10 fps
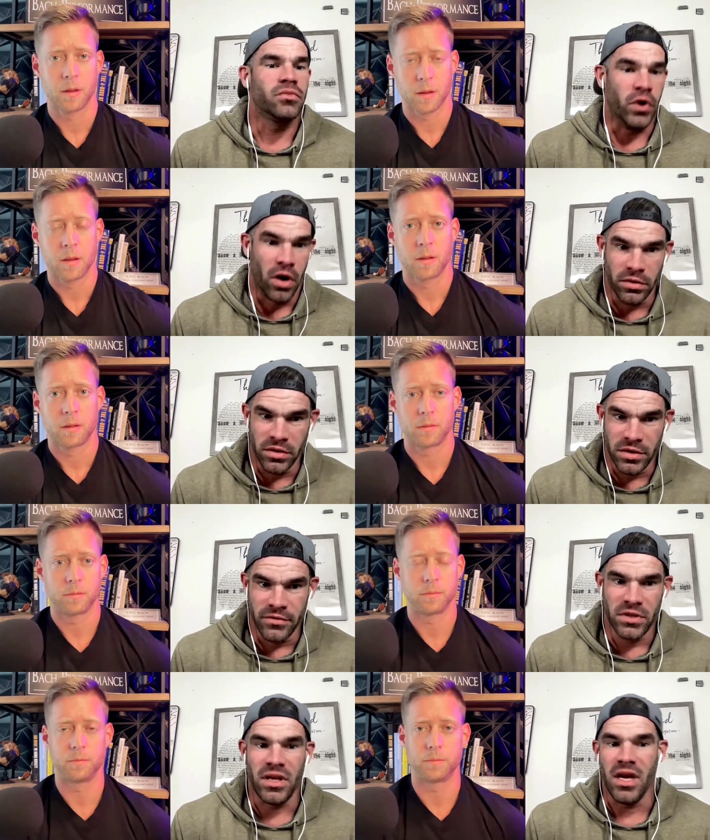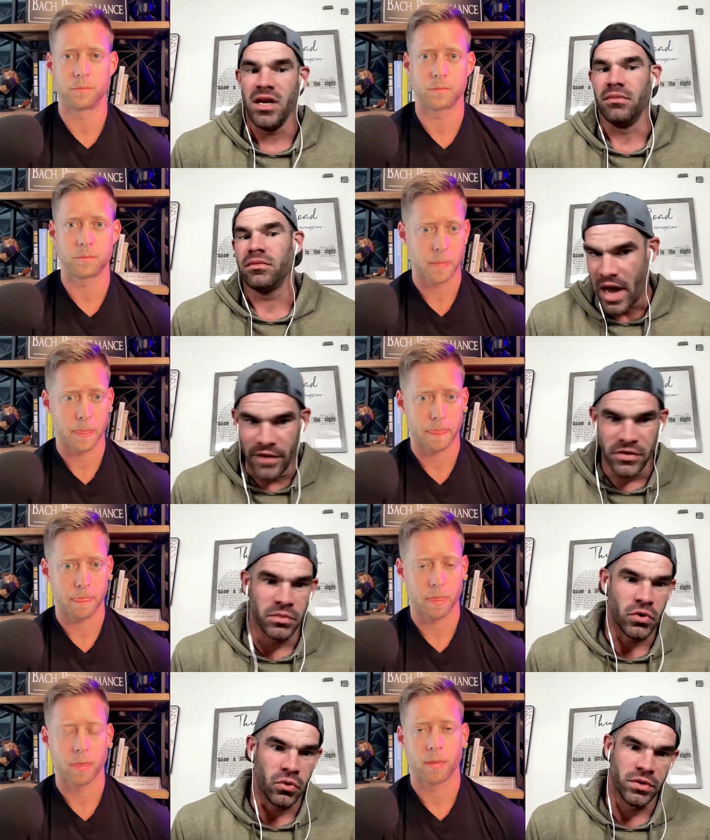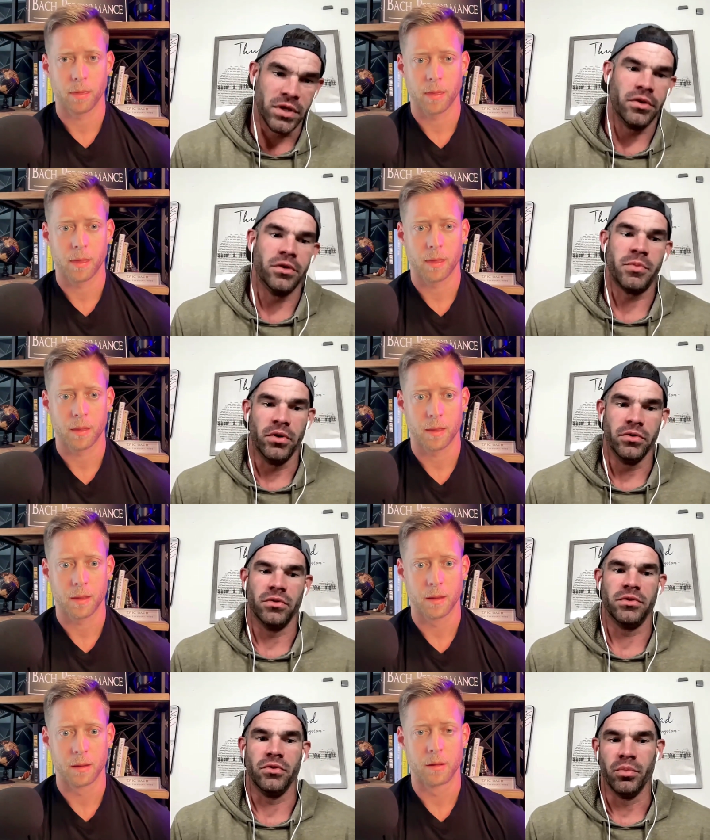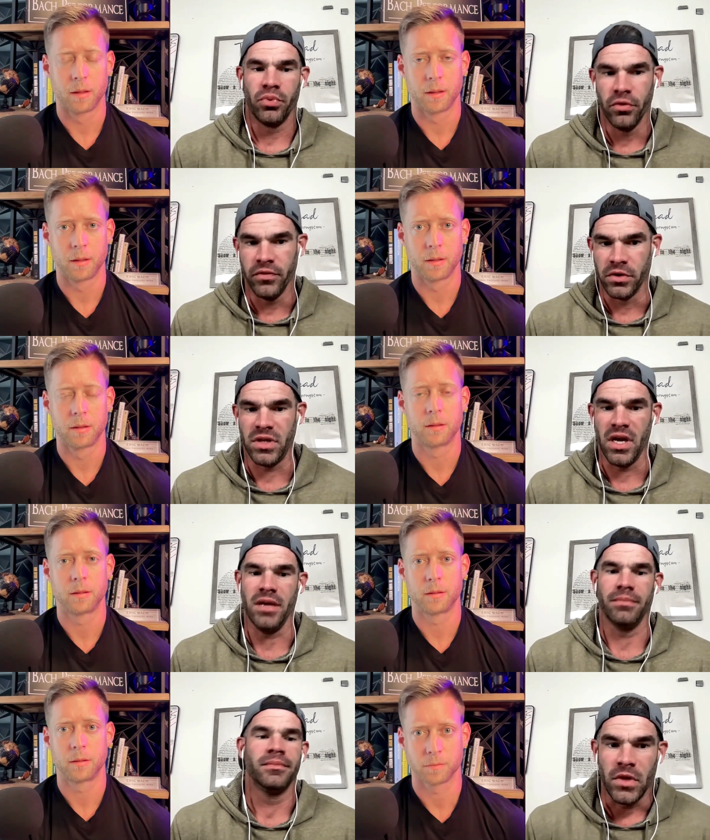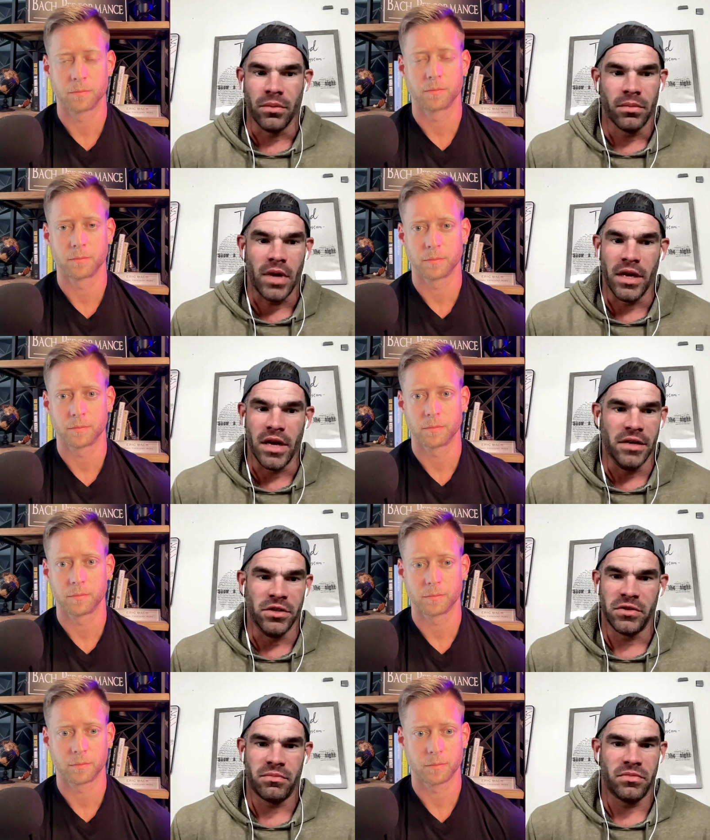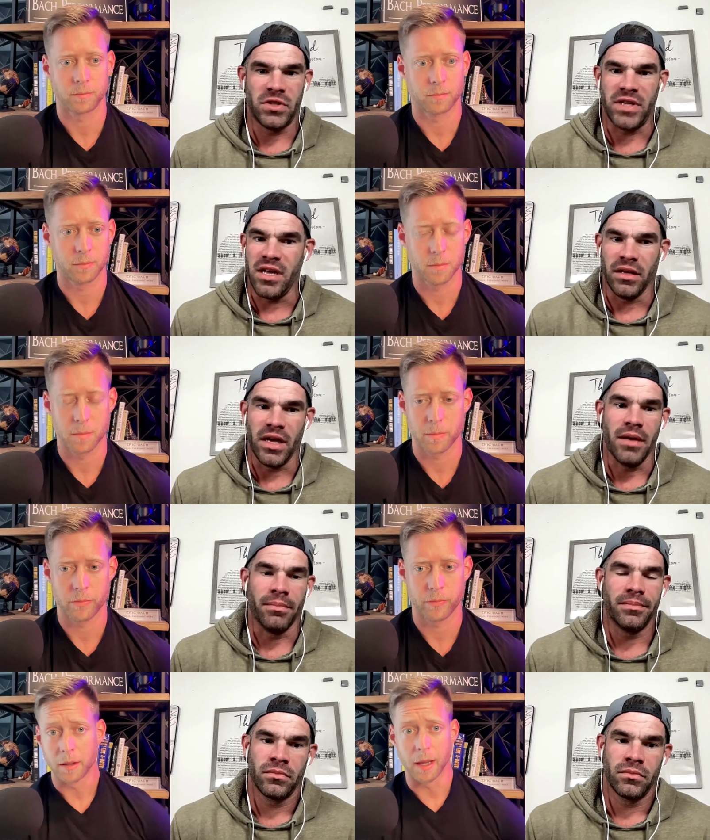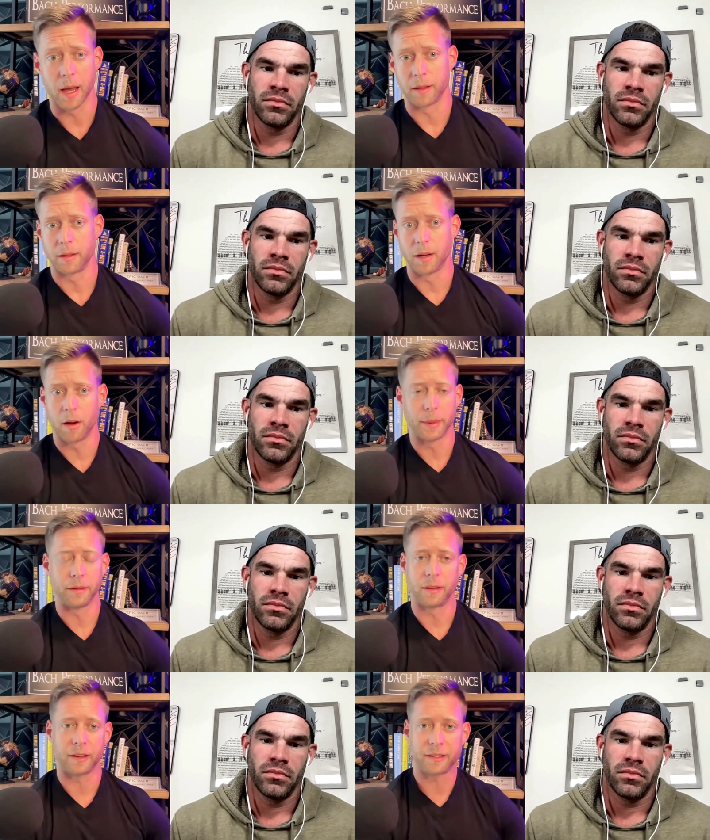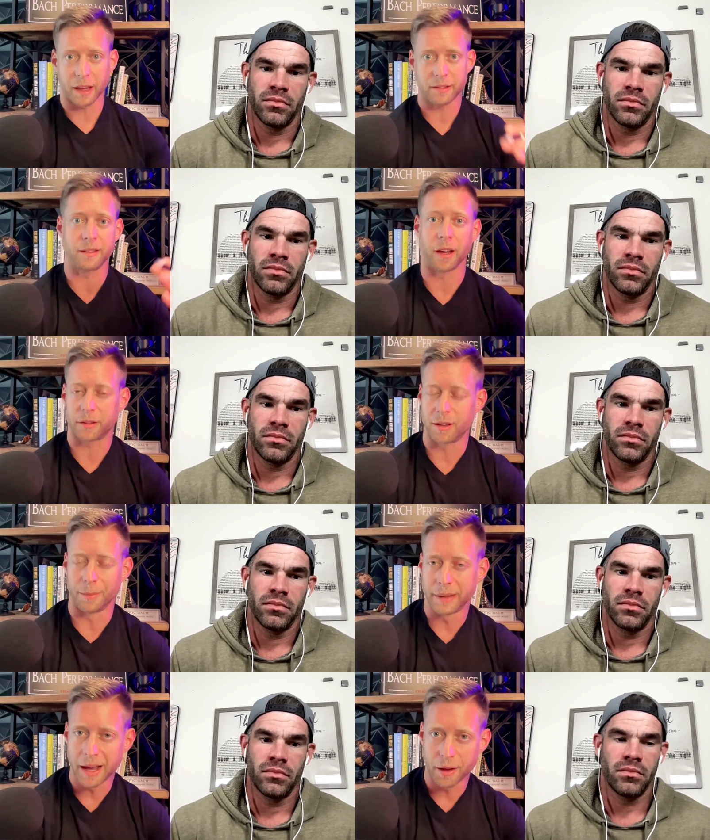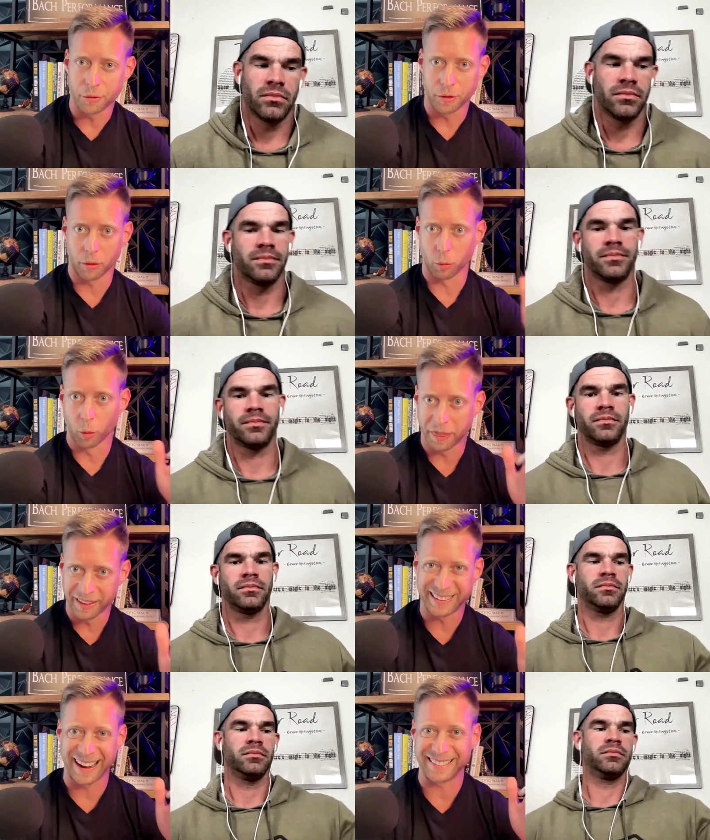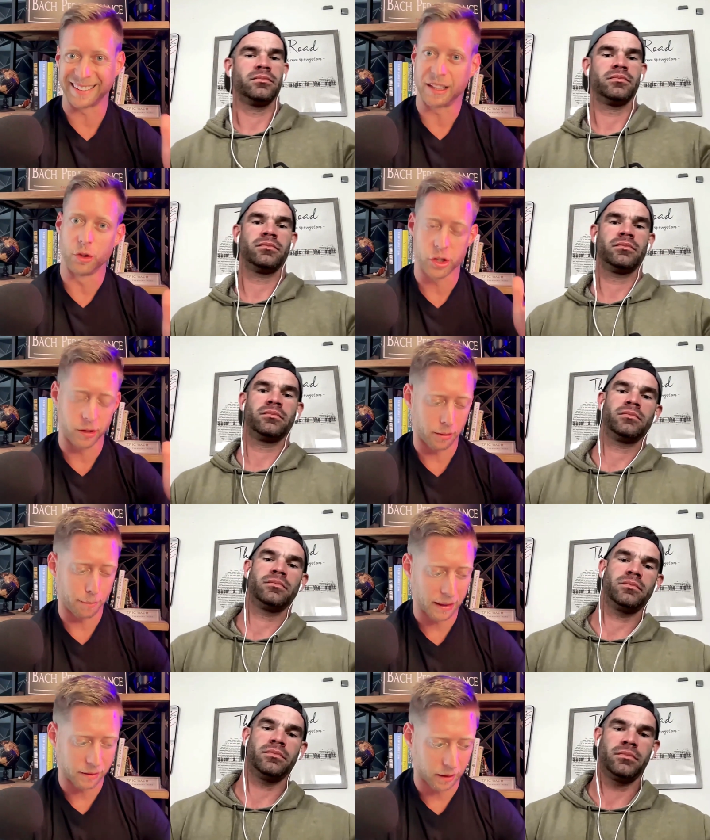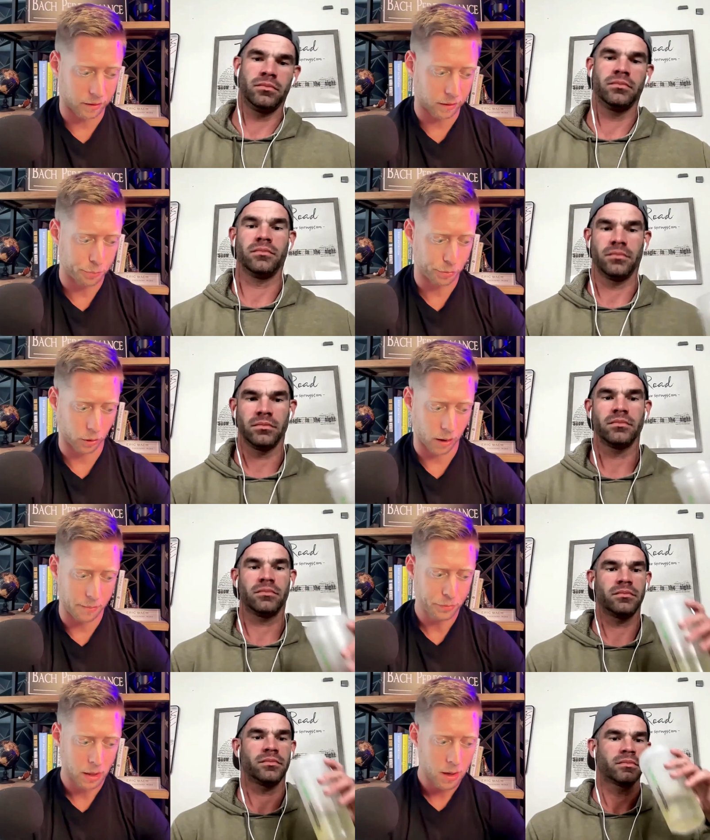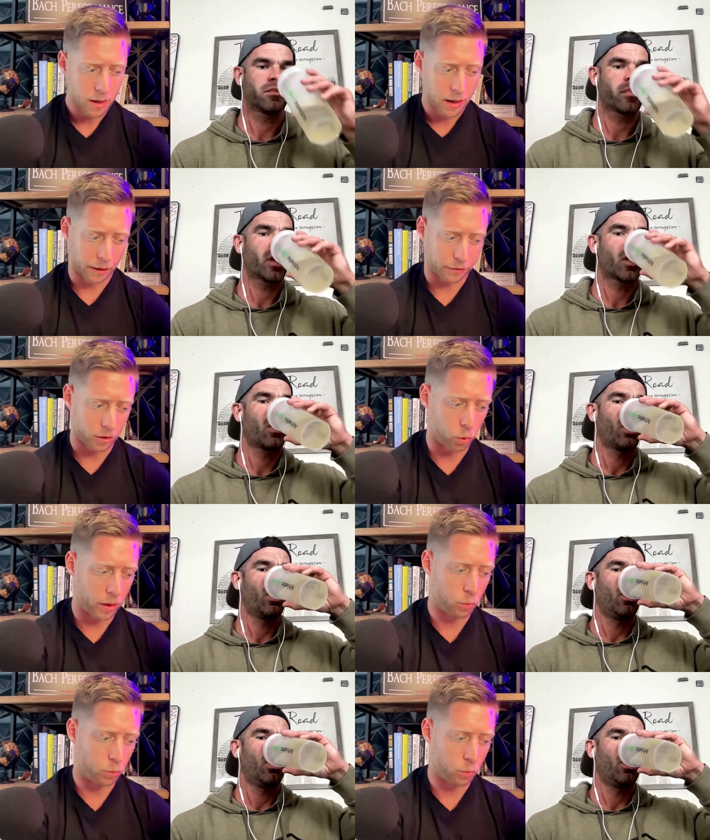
Speaker 1: regardless of the state have some tools at your disposal to improve your state you know and, and, just stay in the game
Speaker 2: yeah you know i mean success does come down to the ruthless execution of the basics right and so when